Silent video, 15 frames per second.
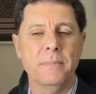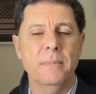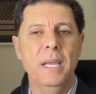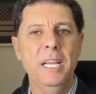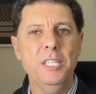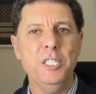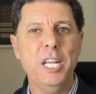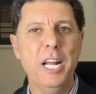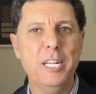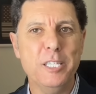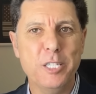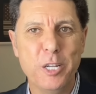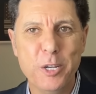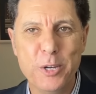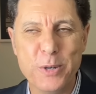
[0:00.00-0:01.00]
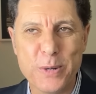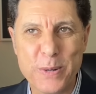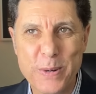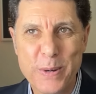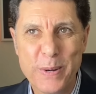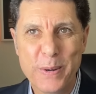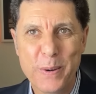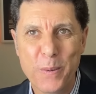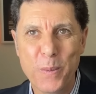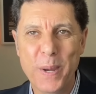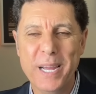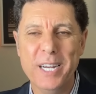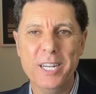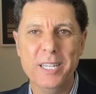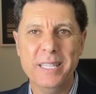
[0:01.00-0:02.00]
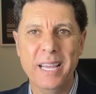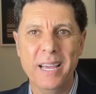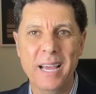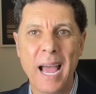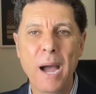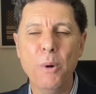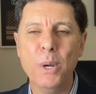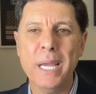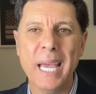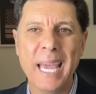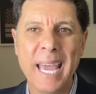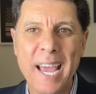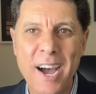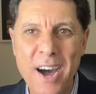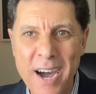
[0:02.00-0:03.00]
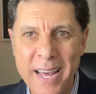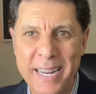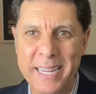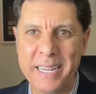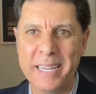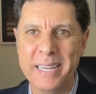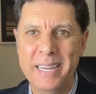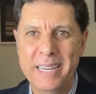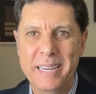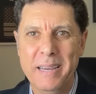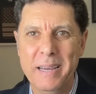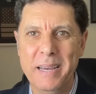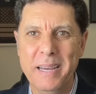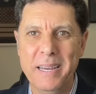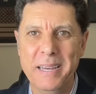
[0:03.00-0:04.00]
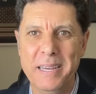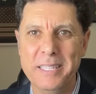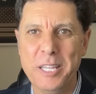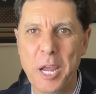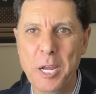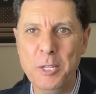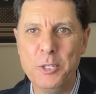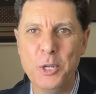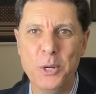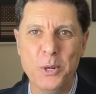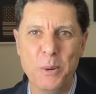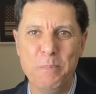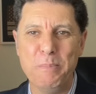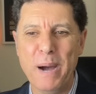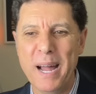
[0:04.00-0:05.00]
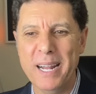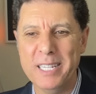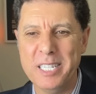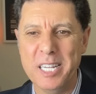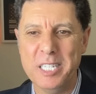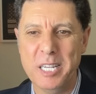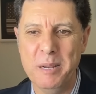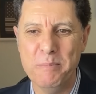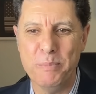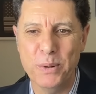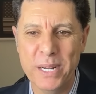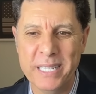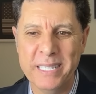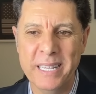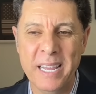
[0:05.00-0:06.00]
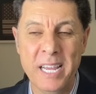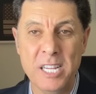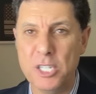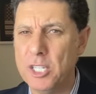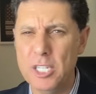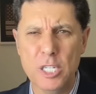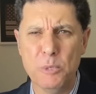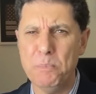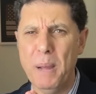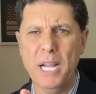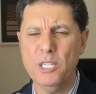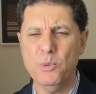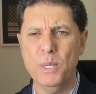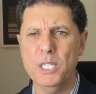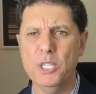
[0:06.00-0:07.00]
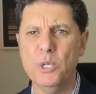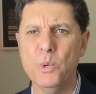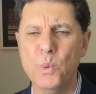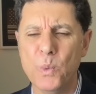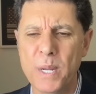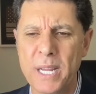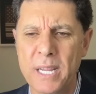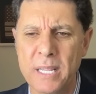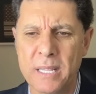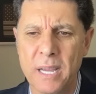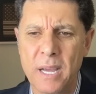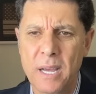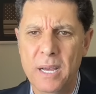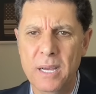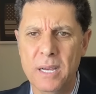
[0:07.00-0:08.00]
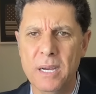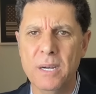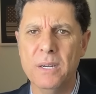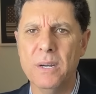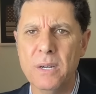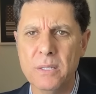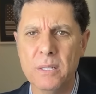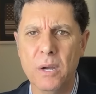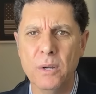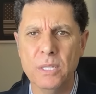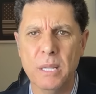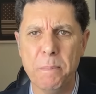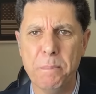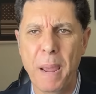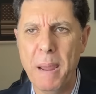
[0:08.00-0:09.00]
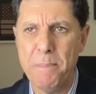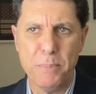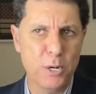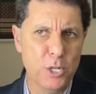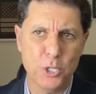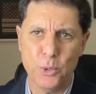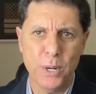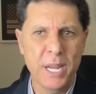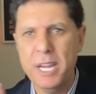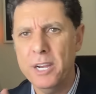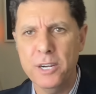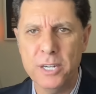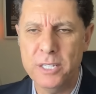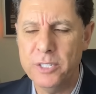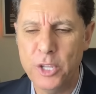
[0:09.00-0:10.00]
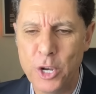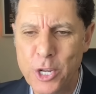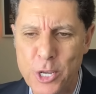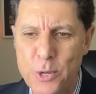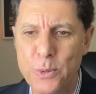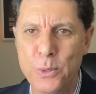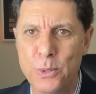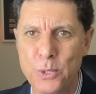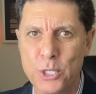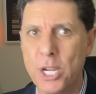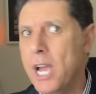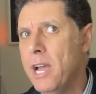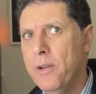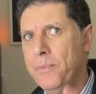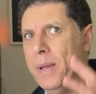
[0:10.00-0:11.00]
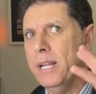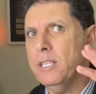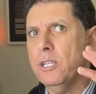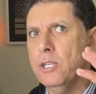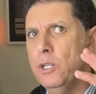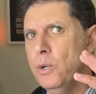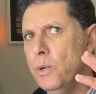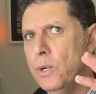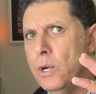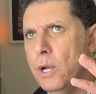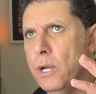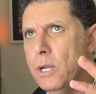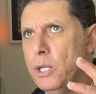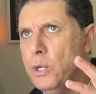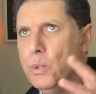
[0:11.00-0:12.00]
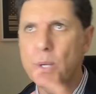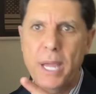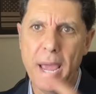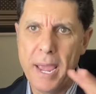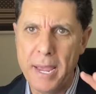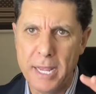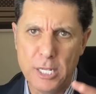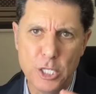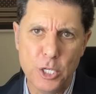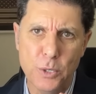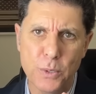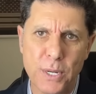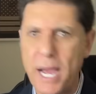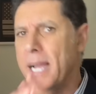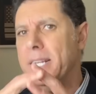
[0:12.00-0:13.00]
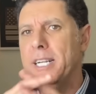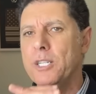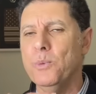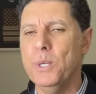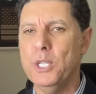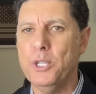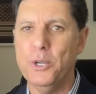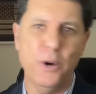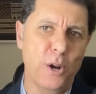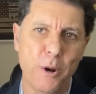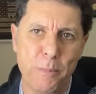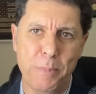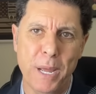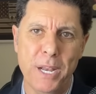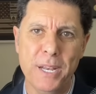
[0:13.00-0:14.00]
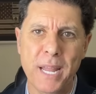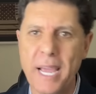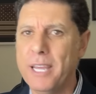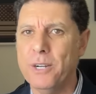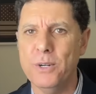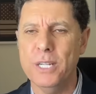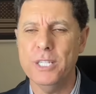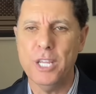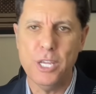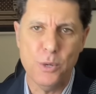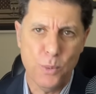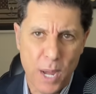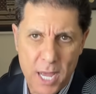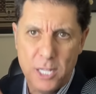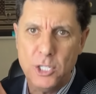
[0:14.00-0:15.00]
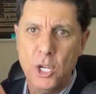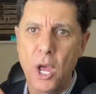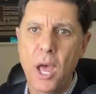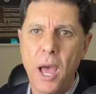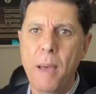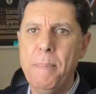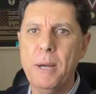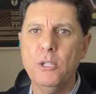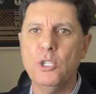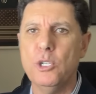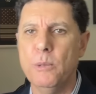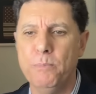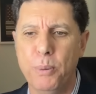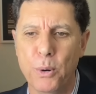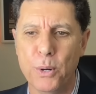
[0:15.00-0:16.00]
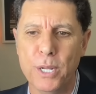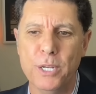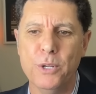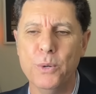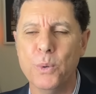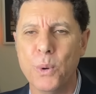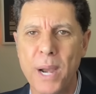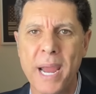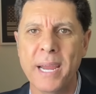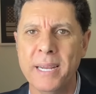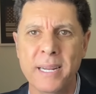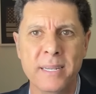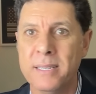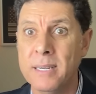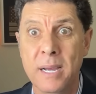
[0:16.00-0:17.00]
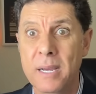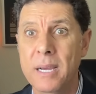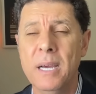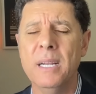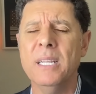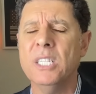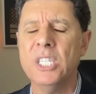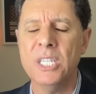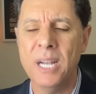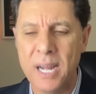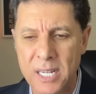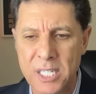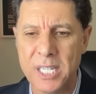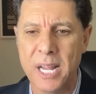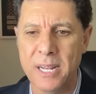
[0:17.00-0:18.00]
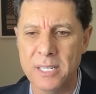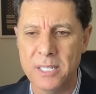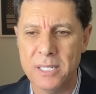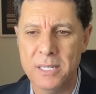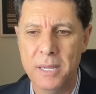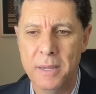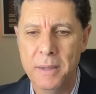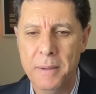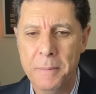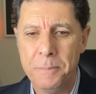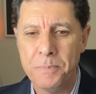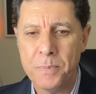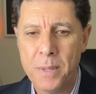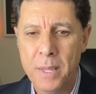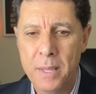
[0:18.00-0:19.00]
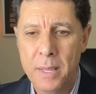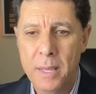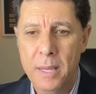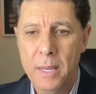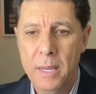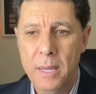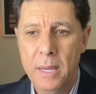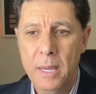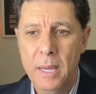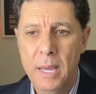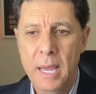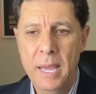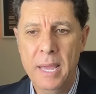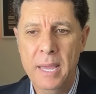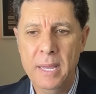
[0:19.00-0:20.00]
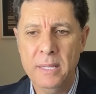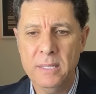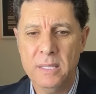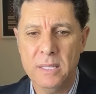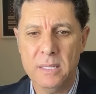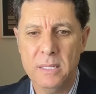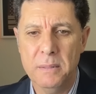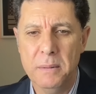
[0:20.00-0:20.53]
it tells you where the how chaotic uh, the internal politics in Britain is, despite what you read on, on the papers or hear in the news that UK is united with Europe and NATO and the US about supporting Ukraine, and, and it's nonsense. And